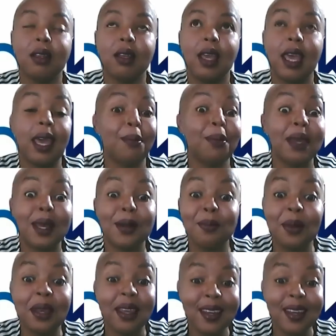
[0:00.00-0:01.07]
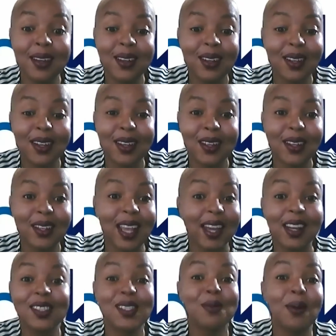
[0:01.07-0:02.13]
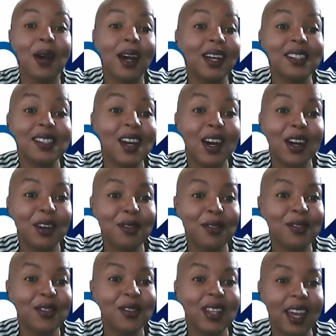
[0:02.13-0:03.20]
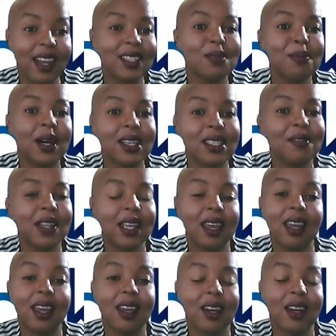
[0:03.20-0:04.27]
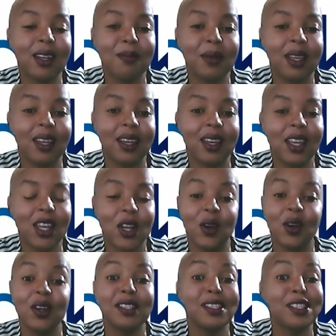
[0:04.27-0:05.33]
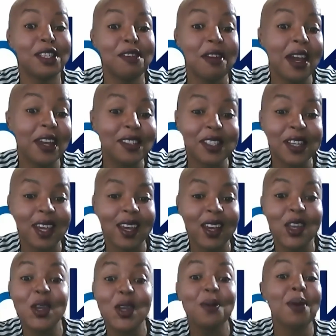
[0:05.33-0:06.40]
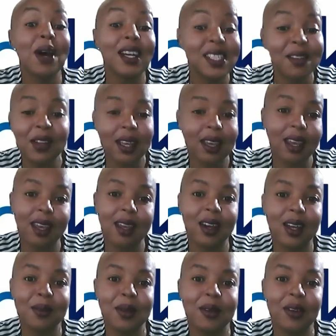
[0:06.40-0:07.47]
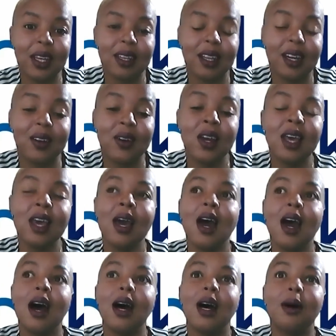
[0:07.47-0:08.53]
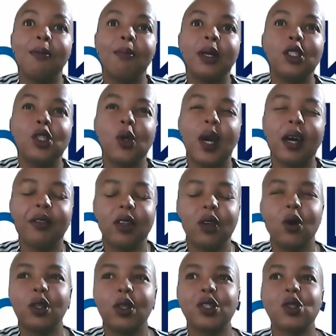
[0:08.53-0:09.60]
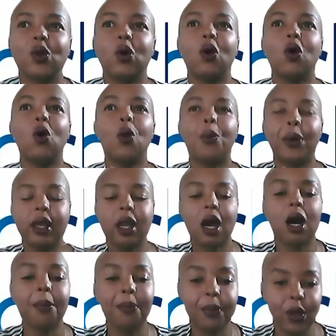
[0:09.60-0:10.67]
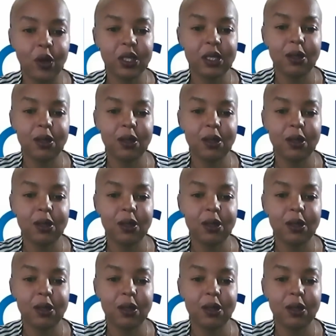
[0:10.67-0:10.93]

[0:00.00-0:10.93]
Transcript: Airbnb, yes, that is part of the gig economy. You know, TT rideshare, you're part of the gig economy right now. But you have to also open up your